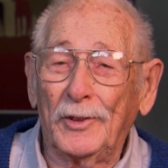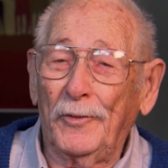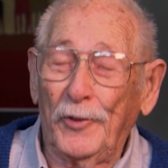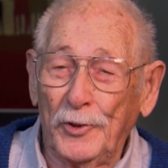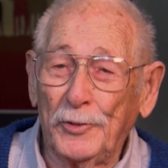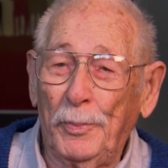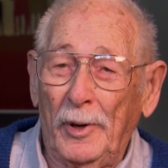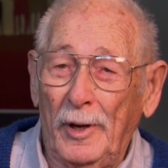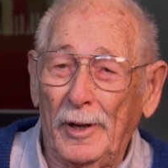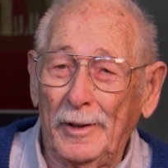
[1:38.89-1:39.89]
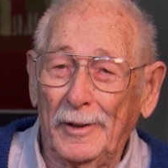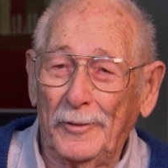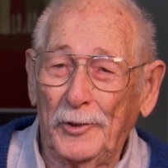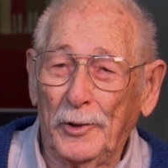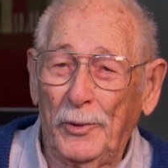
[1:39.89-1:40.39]
the first part
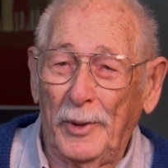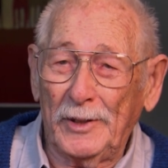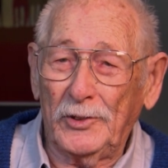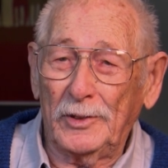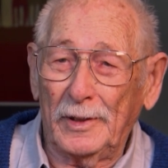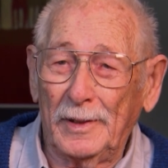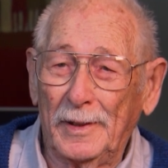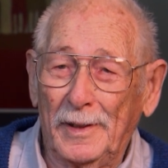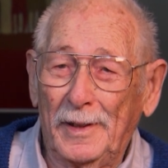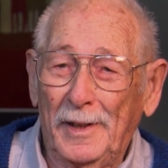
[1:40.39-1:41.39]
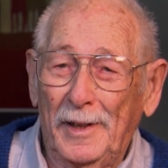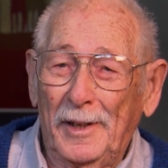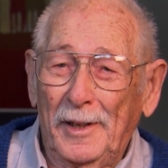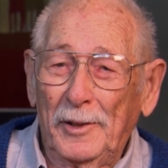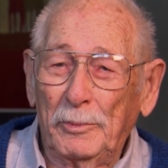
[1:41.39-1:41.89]
of your question,
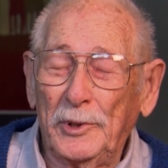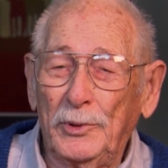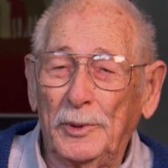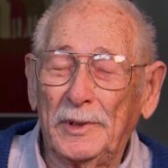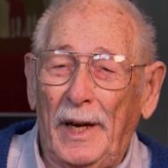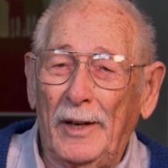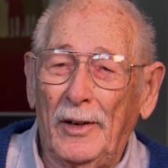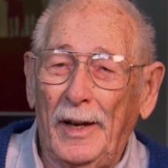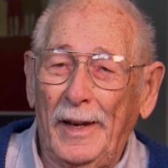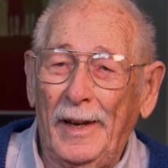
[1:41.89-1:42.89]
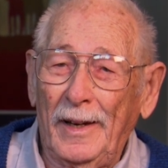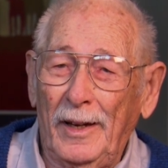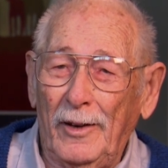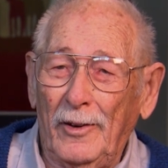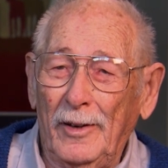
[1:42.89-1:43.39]
which was how did I get
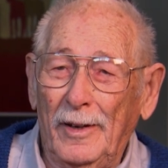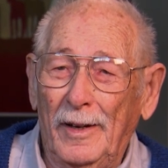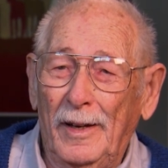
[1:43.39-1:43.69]
here?